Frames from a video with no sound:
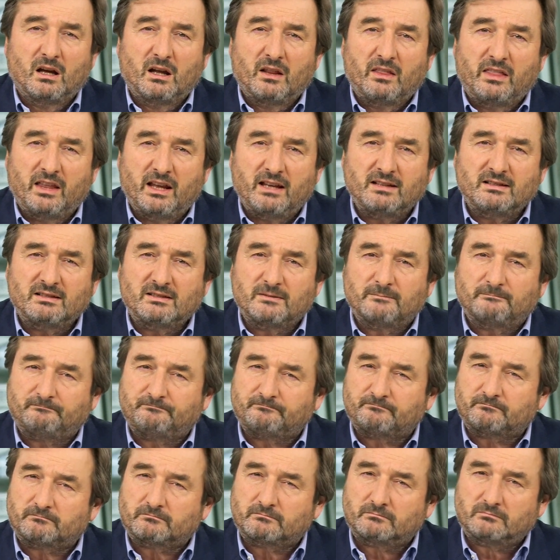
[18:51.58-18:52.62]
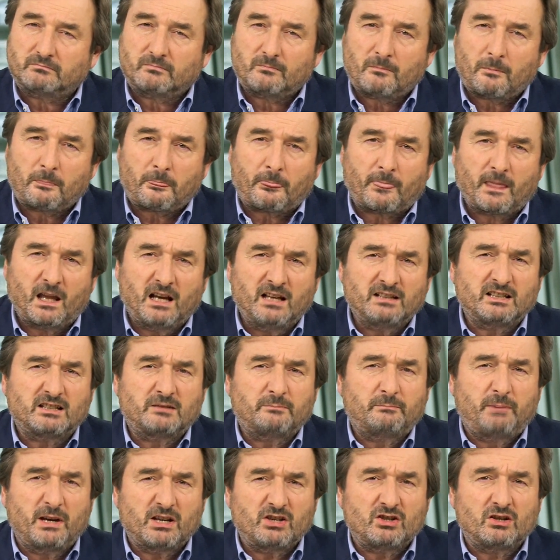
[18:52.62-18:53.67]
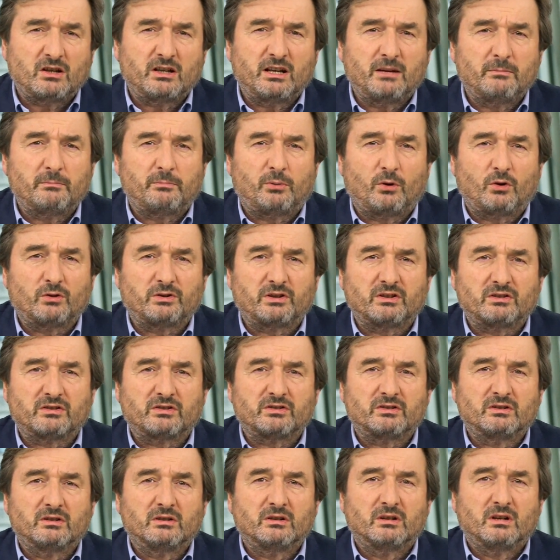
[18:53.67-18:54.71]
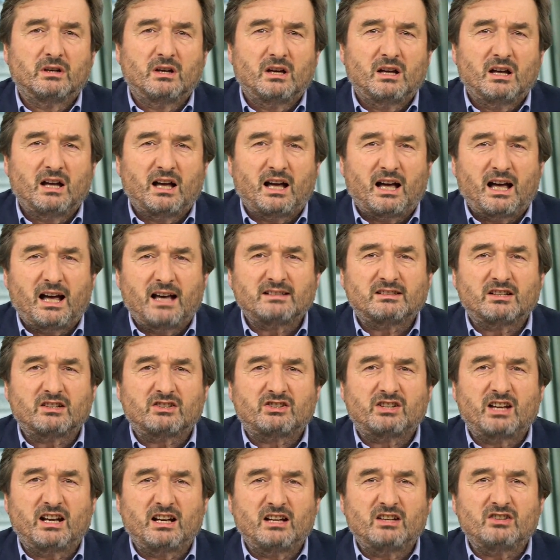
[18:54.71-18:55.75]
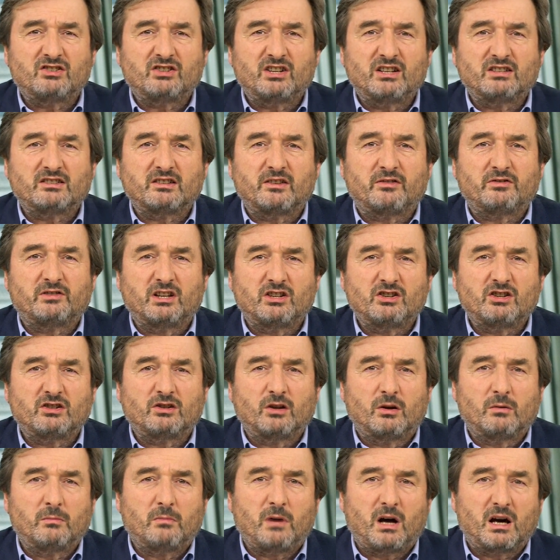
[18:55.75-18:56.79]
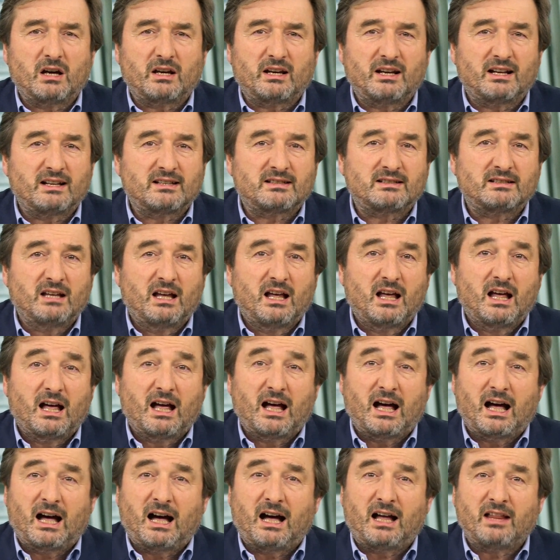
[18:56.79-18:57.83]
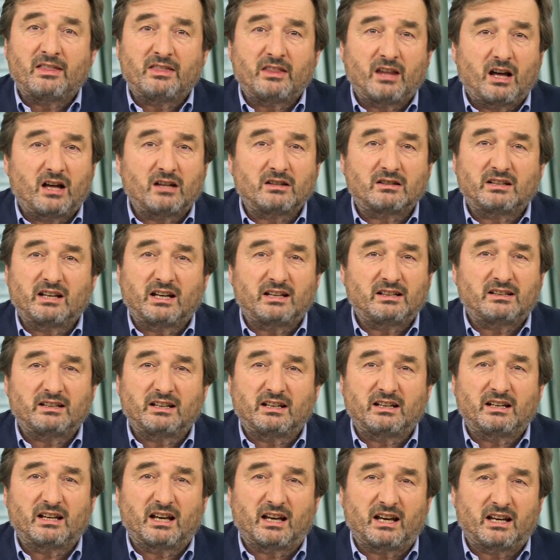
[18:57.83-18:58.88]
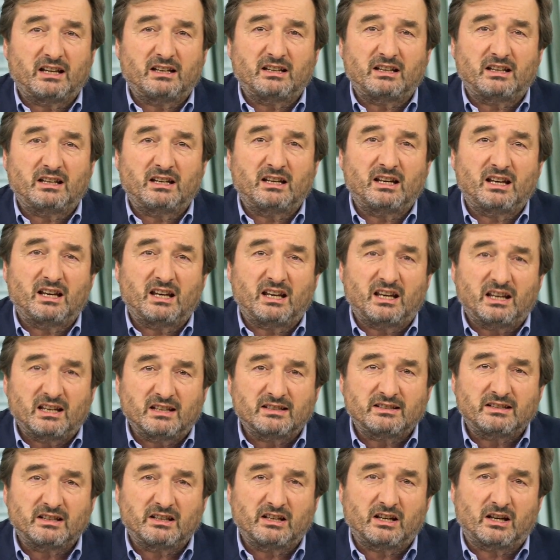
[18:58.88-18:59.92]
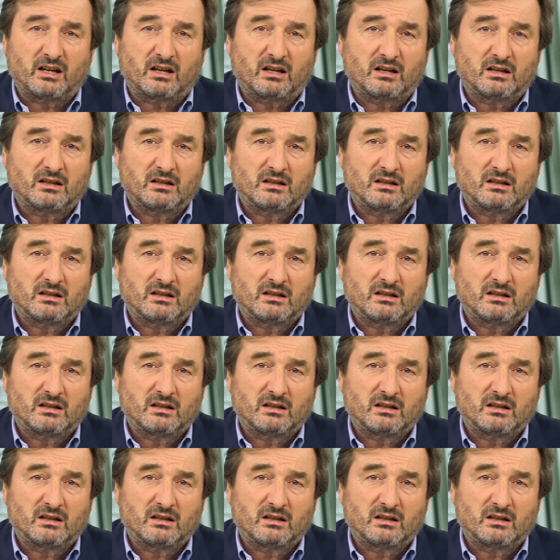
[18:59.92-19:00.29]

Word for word: This is especially important as the challenges of digital markets are not getting any easier.